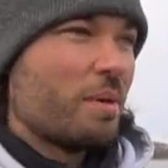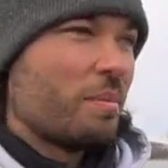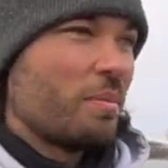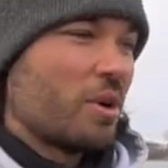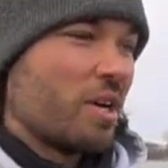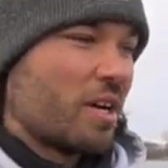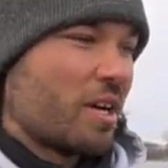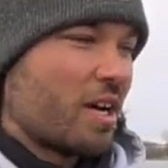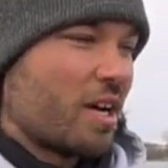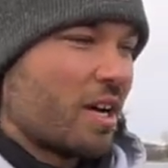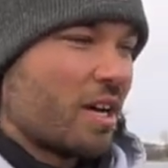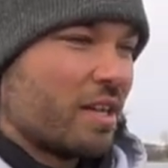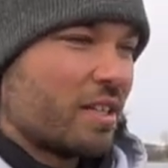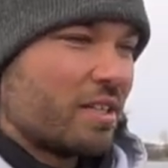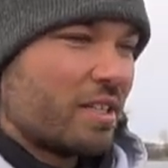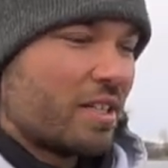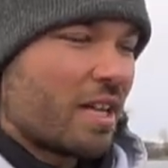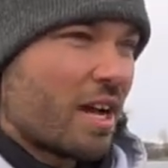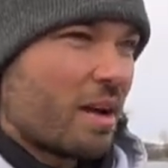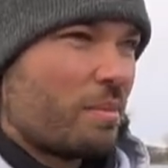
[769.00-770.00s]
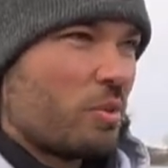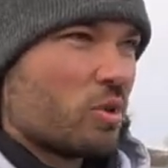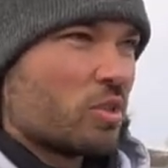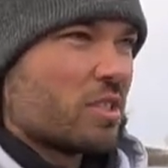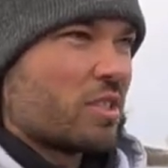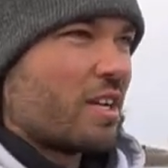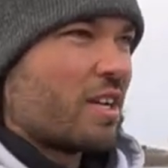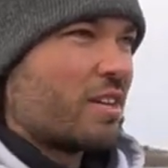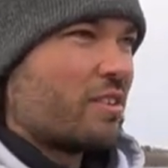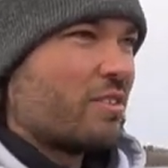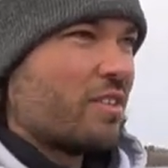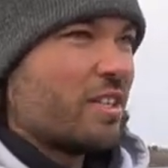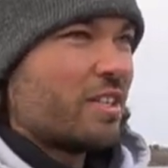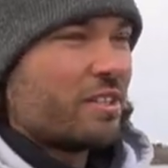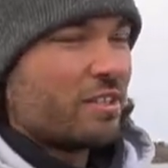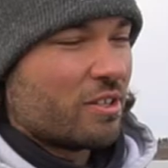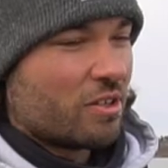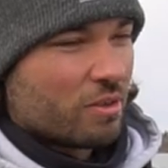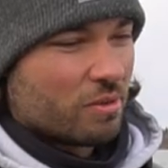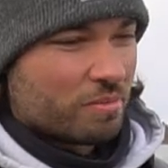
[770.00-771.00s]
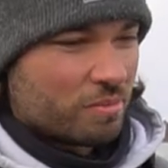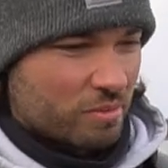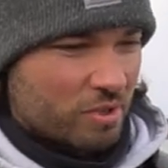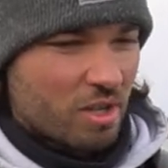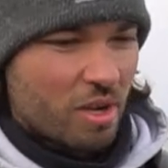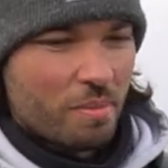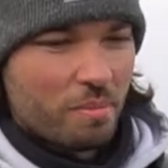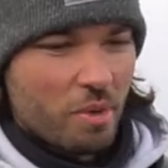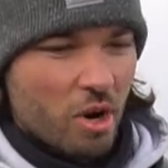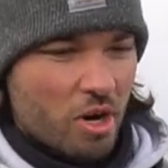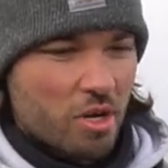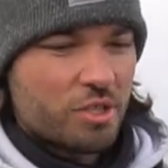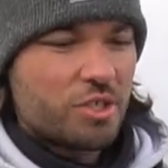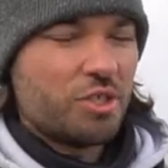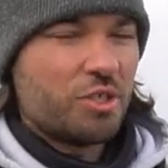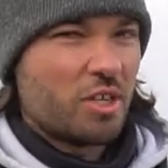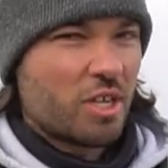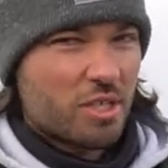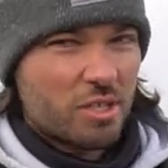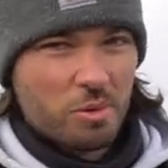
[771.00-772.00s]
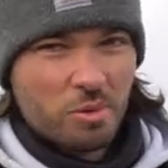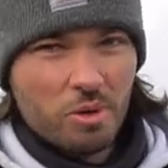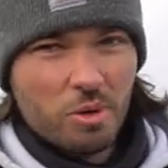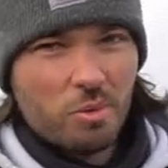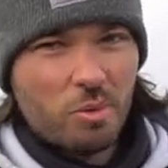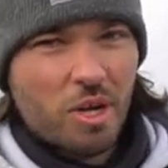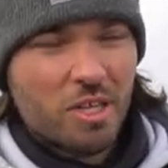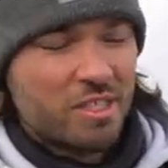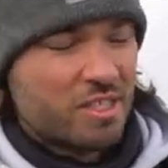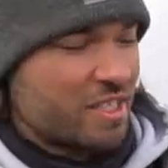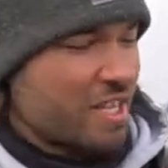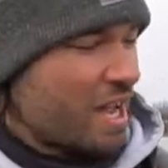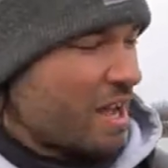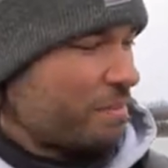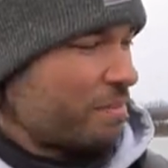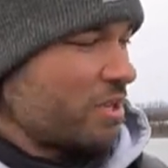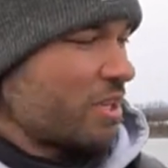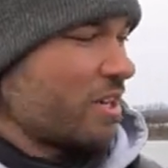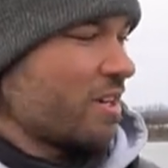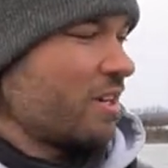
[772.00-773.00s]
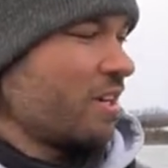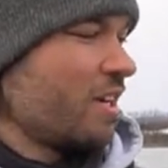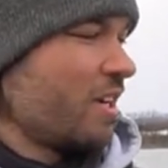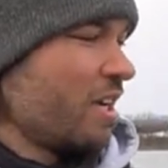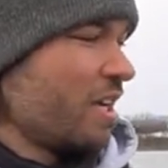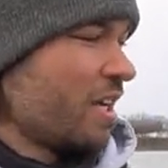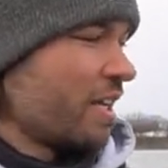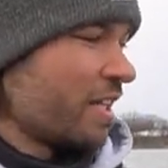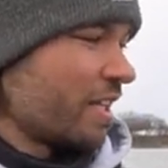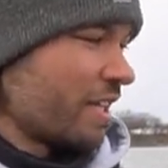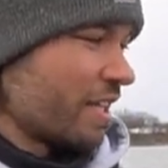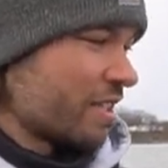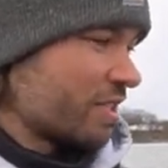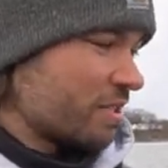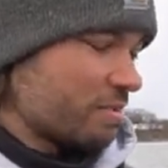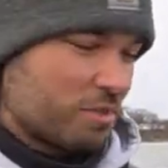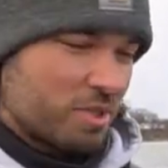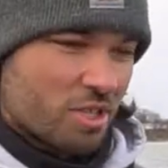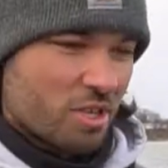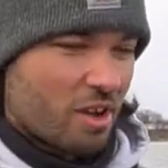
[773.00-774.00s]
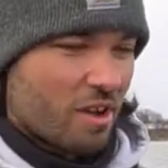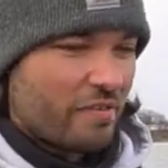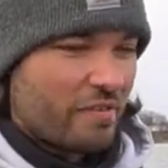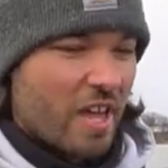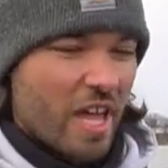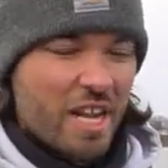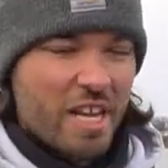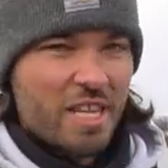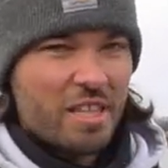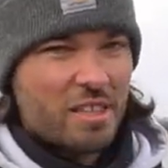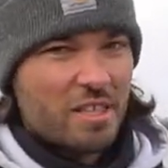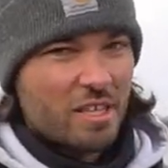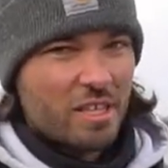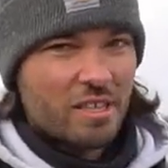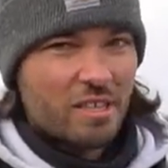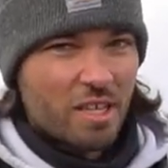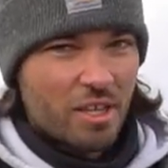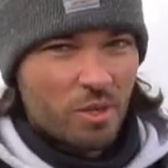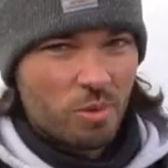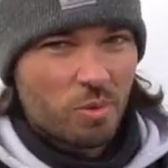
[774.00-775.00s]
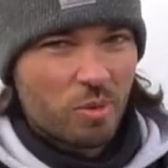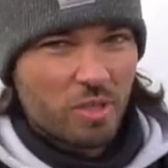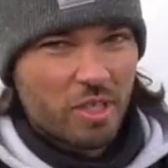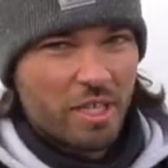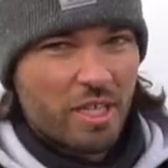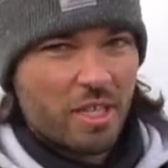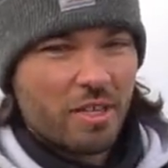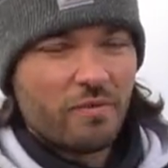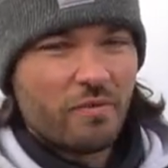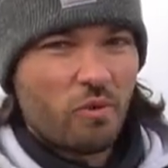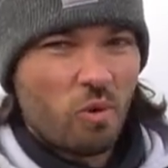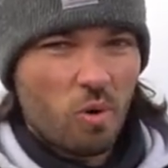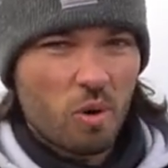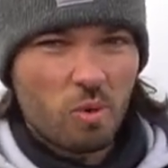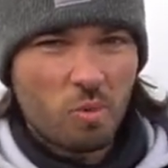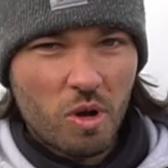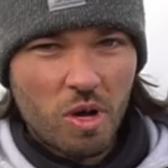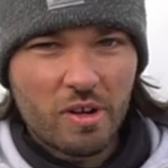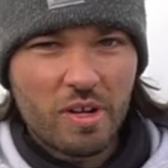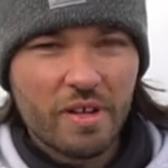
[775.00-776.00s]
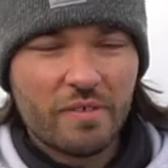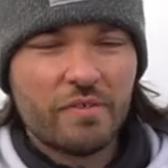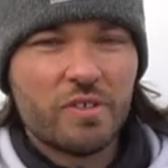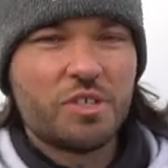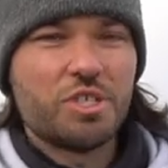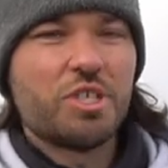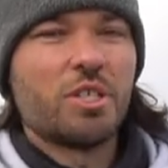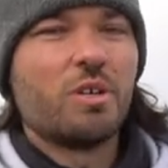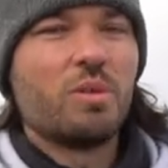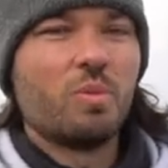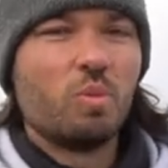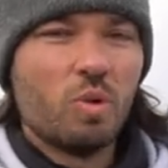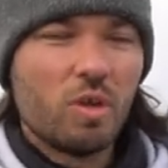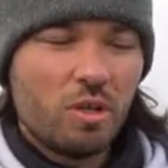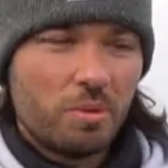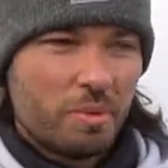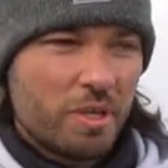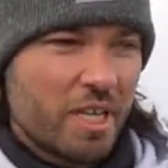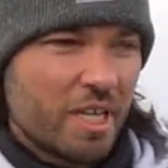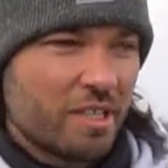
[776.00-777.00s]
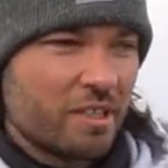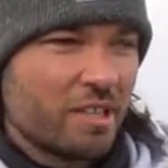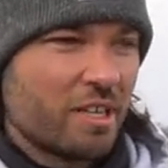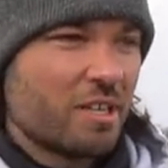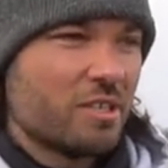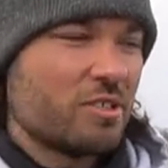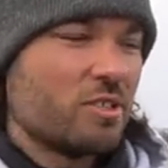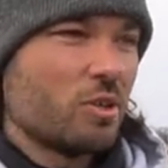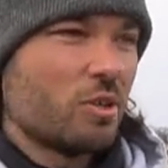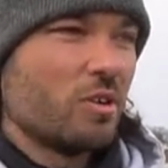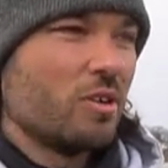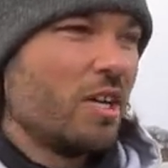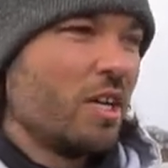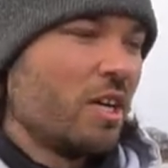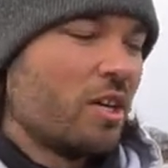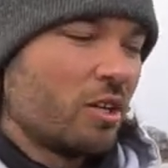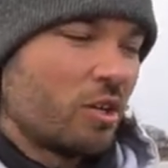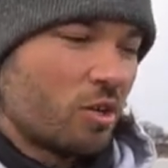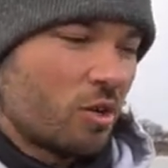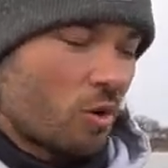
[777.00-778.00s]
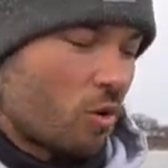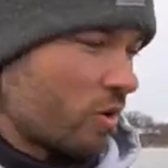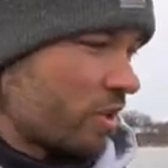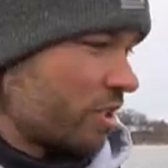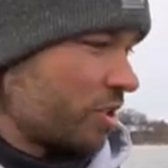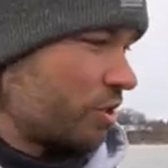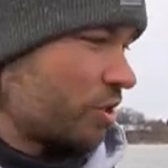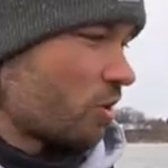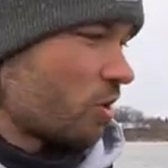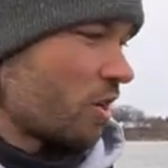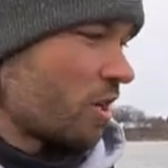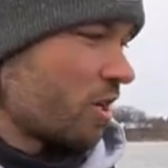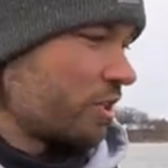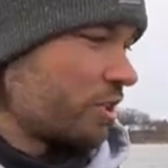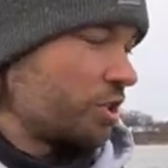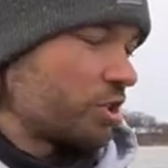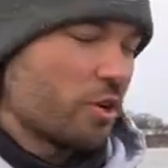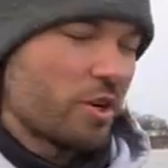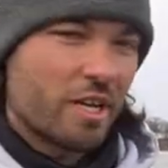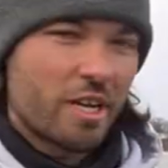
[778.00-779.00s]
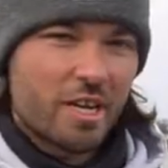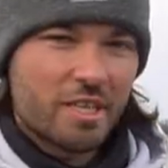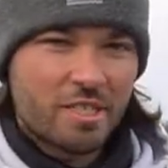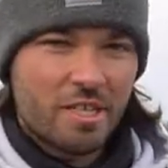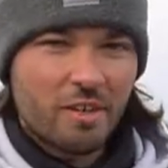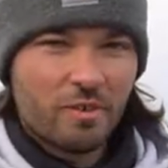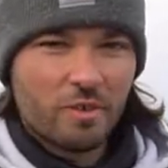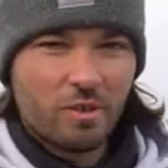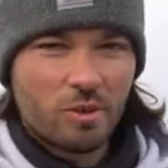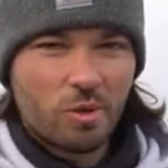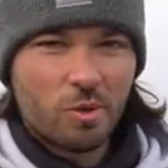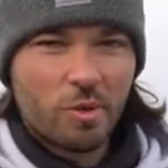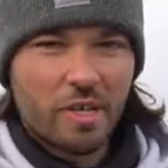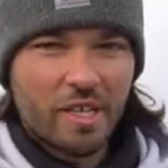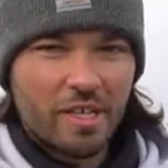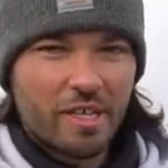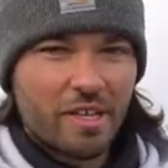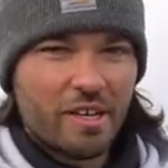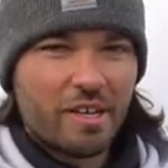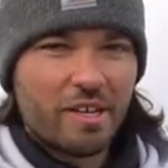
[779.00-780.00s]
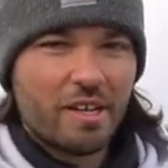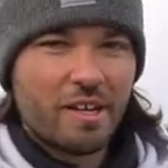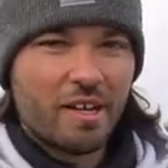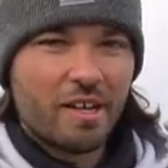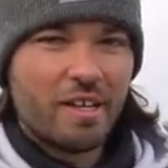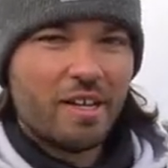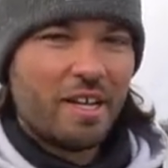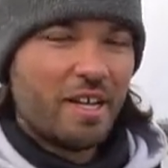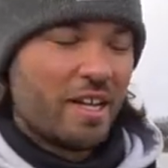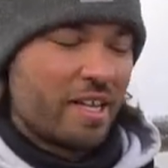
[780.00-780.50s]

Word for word: but uh, yeah, most likely, you know, come March, you guys are gonna wanna stop there, get some stuff. Anything that you will need for walleye fishing will be in there, so go in shore, show you guys that real quick, and uh,